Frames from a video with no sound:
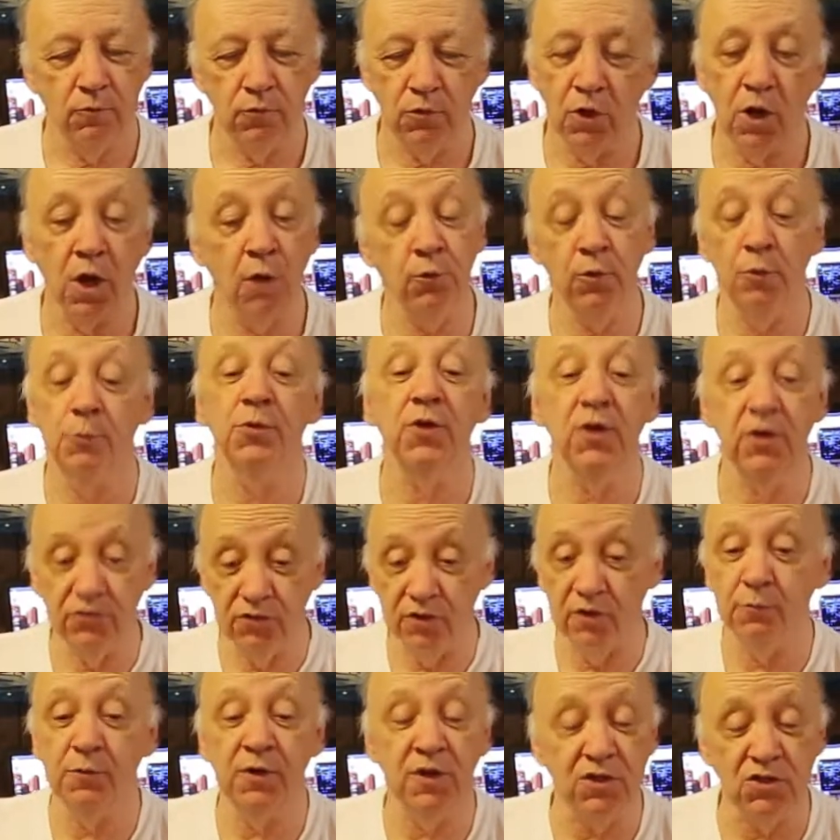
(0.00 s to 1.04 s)
Or not
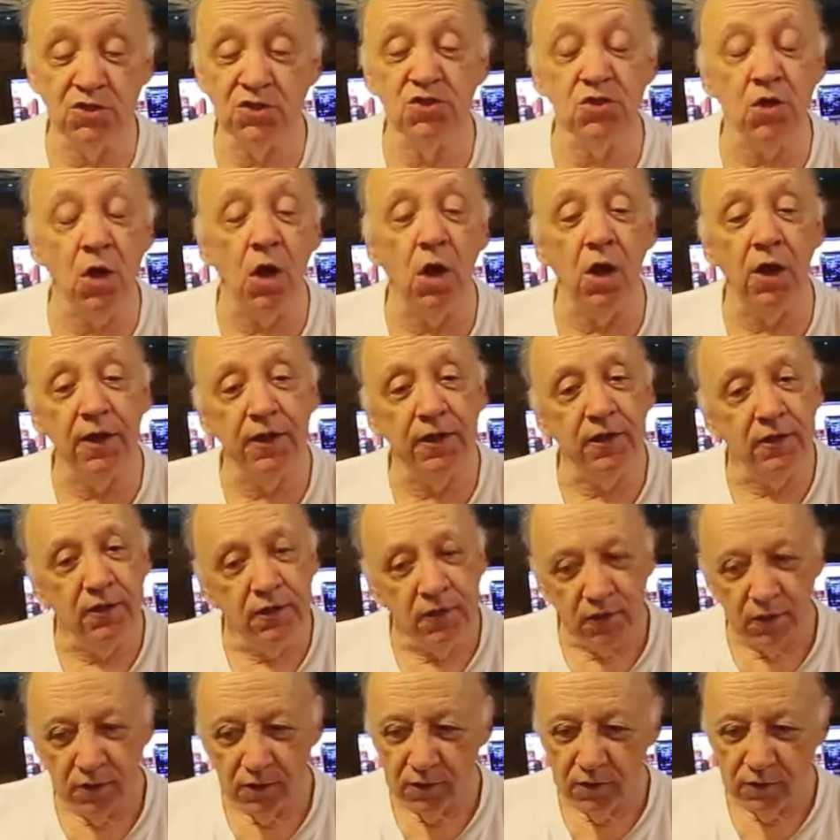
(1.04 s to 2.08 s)
replacing, but installing.
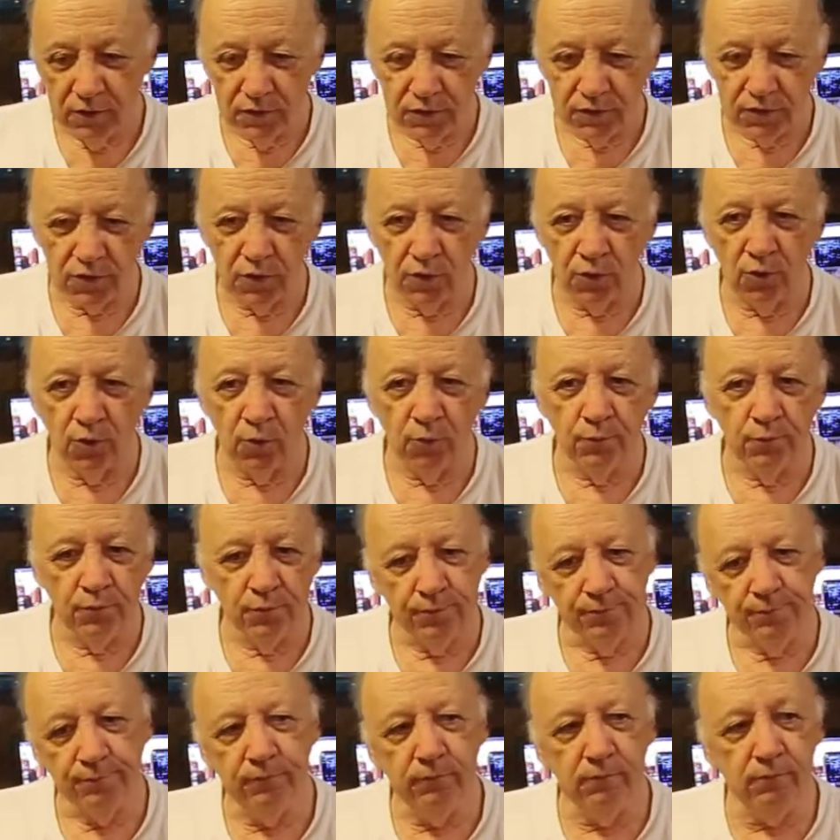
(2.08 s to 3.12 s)
So
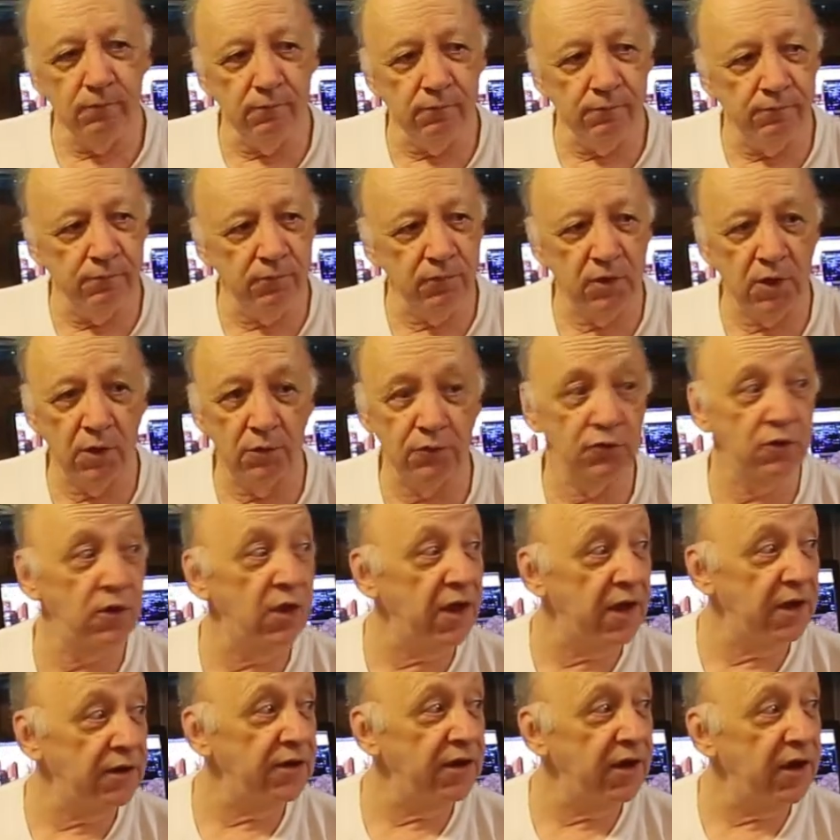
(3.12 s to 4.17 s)
I was
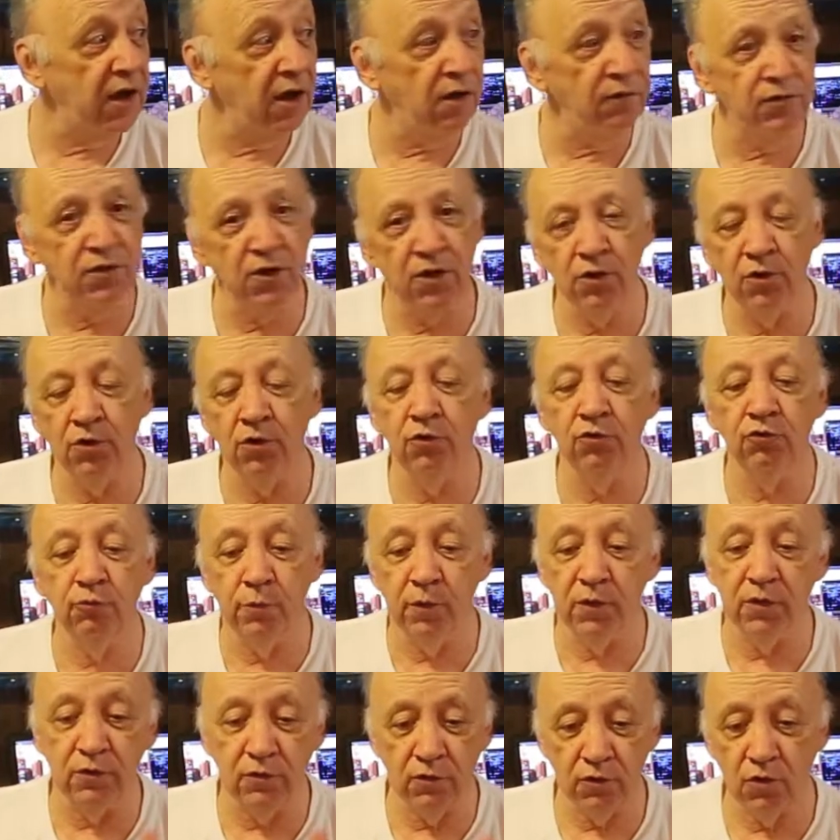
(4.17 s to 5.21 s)
glad to have those,
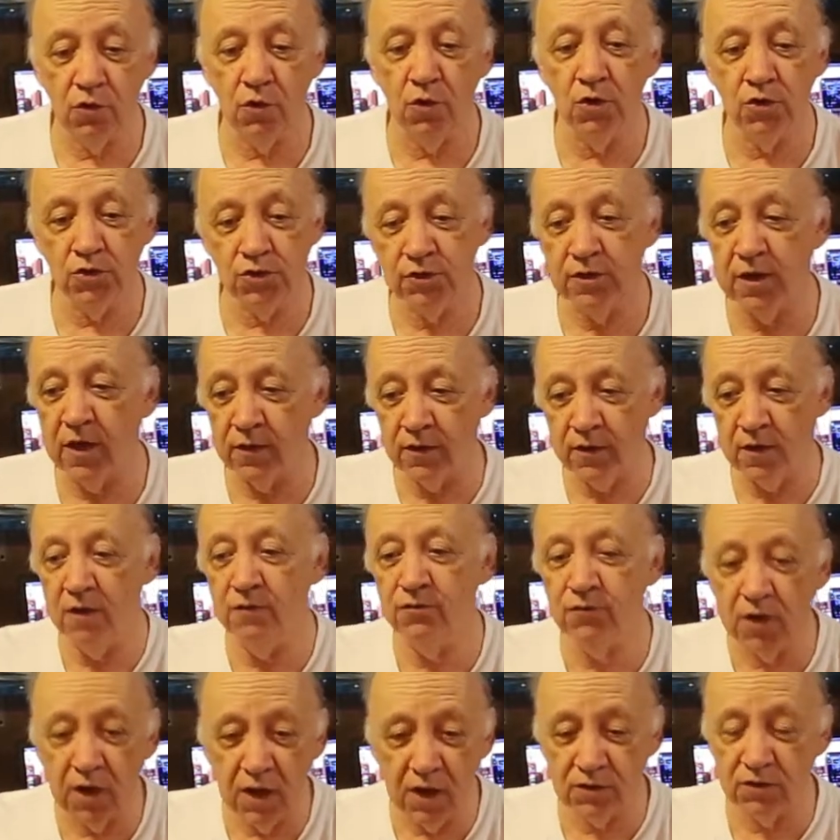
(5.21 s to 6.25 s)
but of course now that
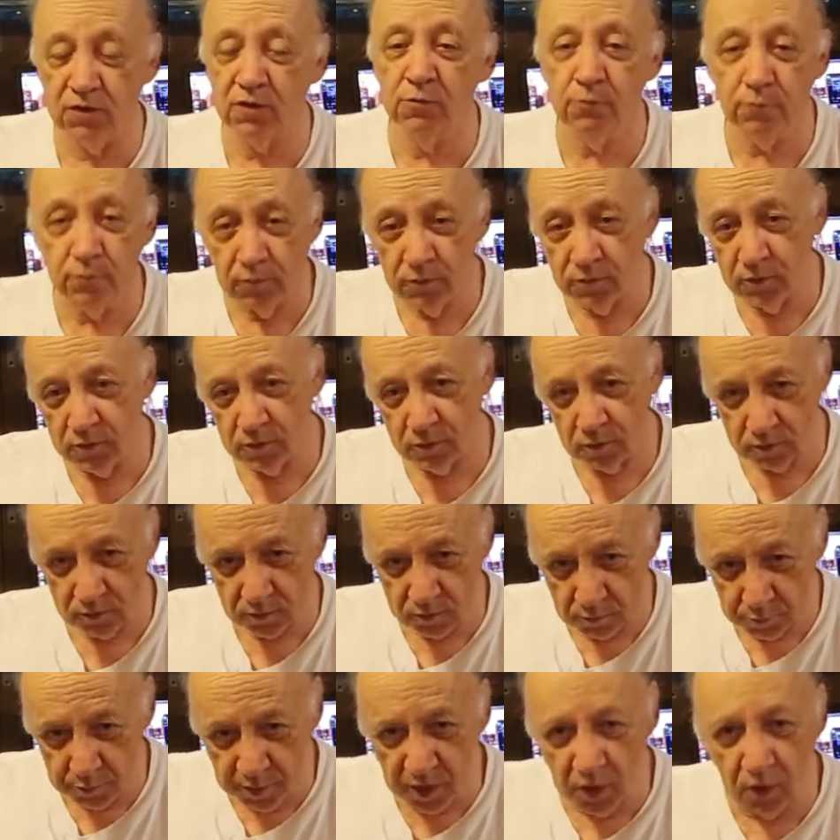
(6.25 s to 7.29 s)
I've got them,
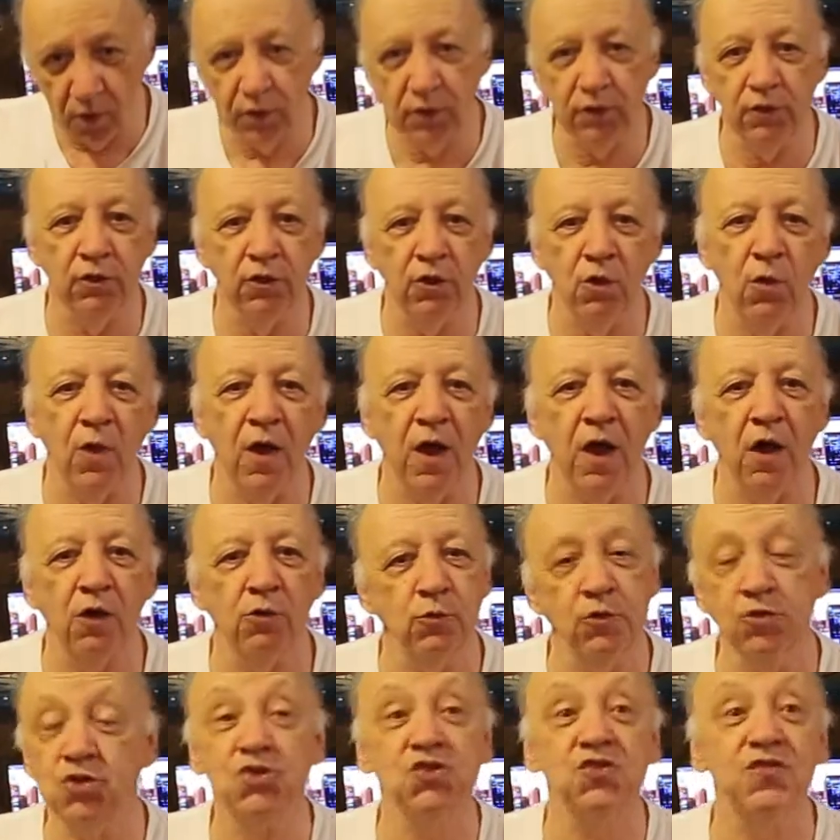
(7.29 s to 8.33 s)
the power didn't go
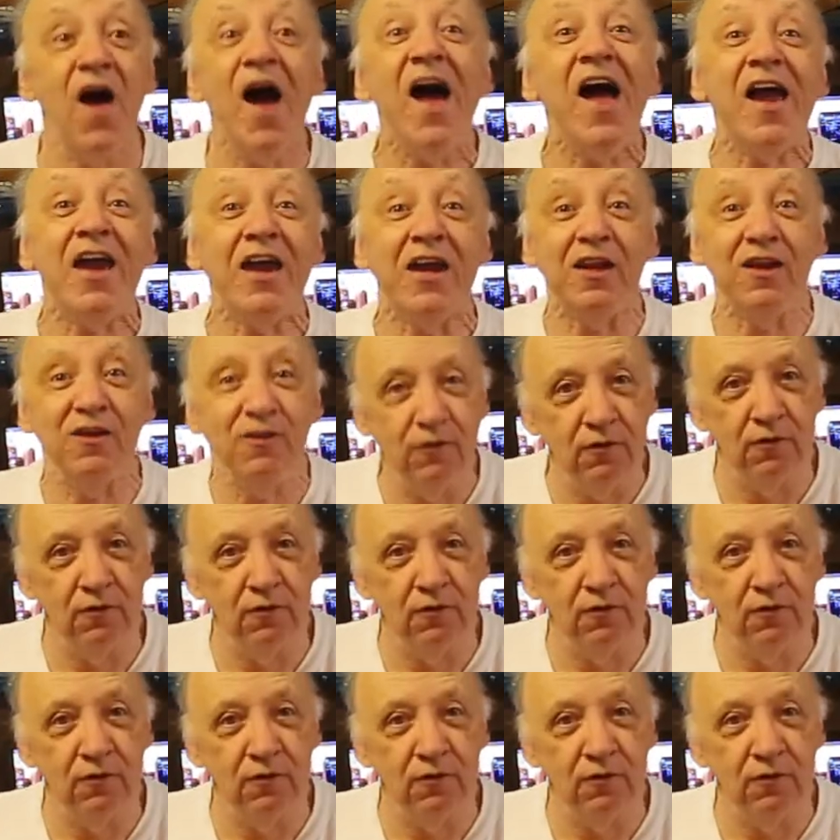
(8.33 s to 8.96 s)
out, which is fine.